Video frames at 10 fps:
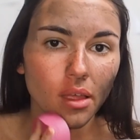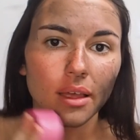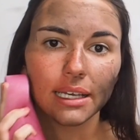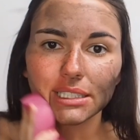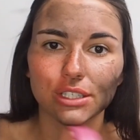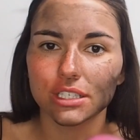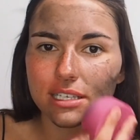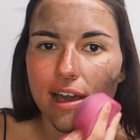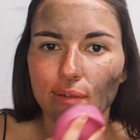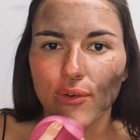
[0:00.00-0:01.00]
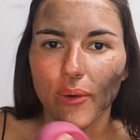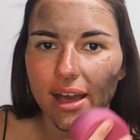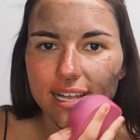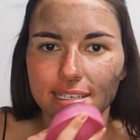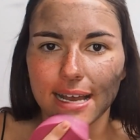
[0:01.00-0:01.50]
It's good to have
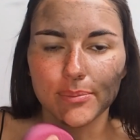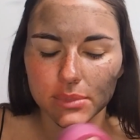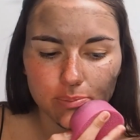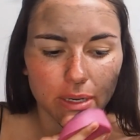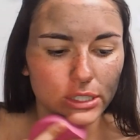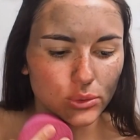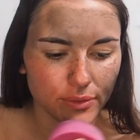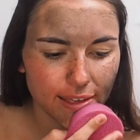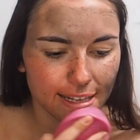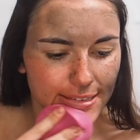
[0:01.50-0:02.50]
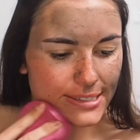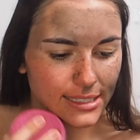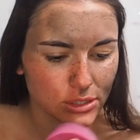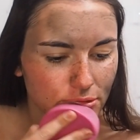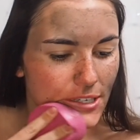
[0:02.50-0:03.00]
quite a damp sponge with this because
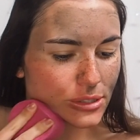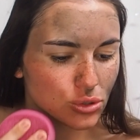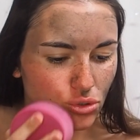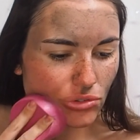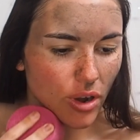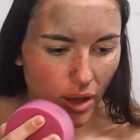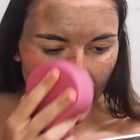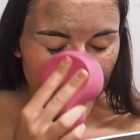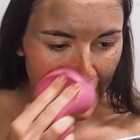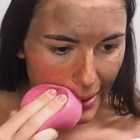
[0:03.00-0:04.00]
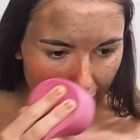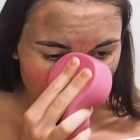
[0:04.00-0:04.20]
it does dry